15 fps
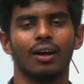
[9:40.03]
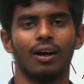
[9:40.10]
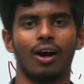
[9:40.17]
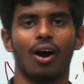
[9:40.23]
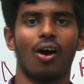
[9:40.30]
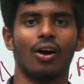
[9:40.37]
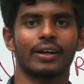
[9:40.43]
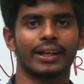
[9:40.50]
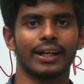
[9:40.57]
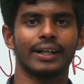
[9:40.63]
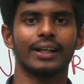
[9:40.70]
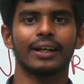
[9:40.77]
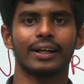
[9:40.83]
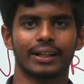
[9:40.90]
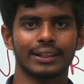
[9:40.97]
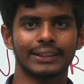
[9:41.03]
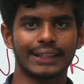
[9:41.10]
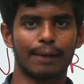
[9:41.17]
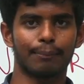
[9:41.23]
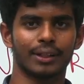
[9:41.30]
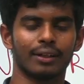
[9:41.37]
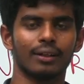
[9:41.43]
alternating current
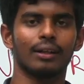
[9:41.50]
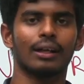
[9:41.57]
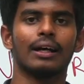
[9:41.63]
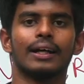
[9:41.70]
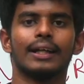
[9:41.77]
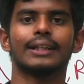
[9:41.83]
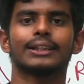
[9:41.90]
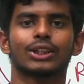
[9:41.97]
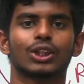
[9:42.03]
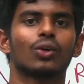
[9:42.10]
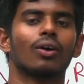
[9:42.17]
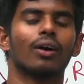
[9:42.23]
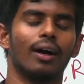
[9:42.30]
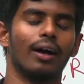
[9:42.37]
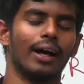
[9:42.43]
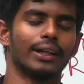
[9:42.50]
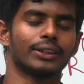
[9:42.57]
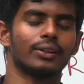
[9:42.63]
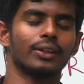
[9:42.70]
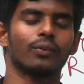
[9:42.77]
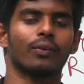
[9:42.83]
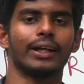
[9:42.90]
chapter is
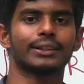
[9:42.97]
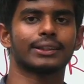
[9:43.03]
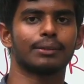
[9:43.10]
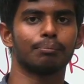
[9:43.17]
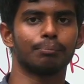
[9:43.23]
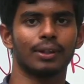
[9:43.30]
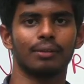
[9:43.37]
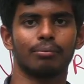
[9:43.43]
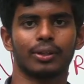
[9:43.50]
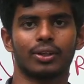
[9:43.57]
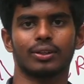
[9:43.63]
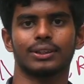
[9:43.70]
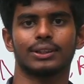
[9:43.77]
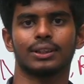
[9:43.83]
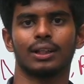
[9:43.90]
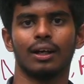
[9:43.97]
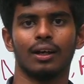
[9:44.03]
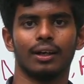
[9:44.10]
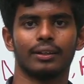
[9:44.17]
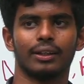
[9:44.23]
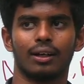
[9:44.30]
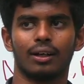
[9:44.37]
actually quite simple, because
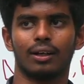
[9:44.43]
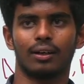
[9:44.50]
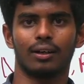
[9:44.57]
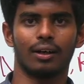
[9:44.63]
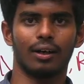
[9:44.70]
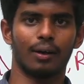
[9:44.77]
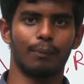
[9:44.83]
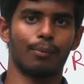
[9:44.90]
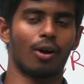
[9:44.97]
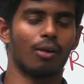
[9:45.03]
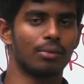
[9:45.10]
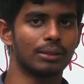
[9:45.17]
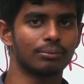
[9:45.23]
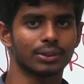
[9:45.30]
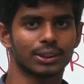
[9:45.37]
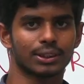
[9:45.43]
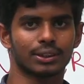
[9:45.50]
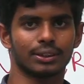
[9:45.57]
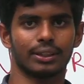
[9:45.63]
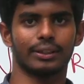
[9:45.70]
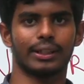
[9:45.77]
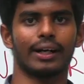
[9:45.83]
the
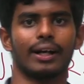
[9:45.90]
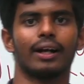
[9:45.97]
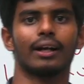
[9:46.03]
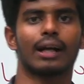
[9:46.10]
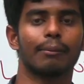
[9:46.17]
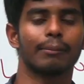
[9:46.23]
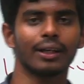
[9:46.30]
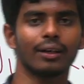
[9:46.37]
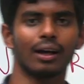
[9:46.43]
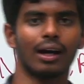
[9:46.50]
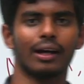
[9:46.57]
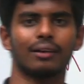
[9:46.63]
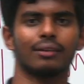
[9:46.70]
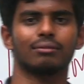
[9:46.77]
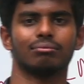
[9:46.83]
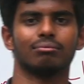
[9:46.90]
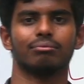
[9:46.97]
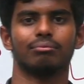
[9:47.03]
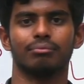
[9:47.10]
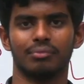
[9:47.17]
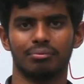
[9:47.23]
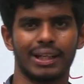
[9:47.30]
problems that are coming are
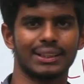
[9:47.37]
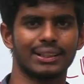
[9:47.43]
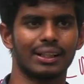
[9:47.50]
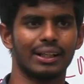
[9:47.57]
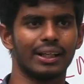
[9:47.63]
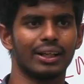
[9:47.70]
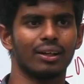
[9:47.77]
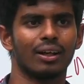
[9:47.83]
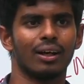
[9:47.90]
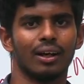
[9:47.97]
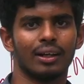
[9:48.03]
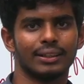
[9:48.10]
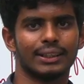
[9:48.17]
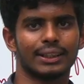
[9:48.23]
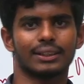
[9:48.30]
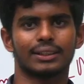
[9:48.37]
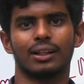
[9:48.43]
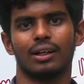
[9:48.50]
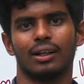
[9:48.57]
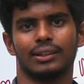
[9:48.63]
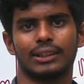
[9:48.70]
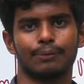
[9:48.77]
basically just
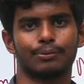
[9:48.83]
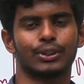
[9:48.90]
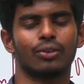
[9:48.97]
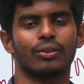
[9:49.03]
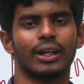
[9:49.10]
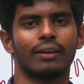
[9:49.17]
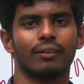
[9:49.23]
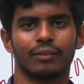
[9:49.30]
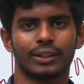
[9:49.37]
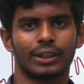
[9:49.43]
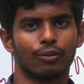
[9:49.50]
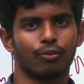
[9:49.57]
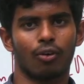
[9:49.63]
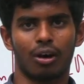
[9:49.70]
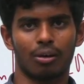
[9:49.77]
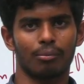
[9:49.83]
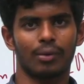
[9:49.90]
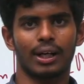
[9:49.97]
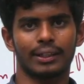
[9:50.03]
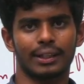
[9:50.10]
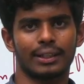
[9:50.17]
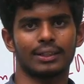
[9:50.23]
substituting with the
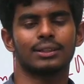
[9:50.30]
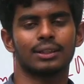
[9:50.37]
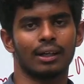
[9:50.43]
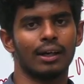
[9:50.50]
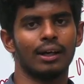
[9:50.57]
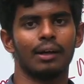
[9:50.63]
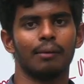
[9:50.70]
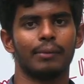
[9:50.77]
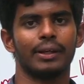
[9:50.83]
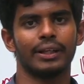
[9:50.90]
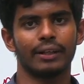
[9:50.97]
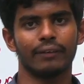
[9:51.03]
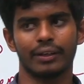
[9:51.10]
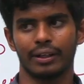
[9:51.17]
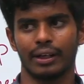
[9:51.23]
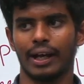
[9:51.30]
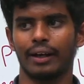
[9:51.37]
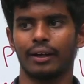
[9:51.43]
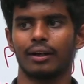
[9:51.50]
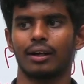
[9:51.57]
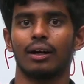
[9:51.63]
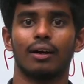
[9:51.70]
formula that has been given.
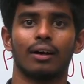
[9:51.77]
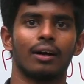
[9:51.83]
And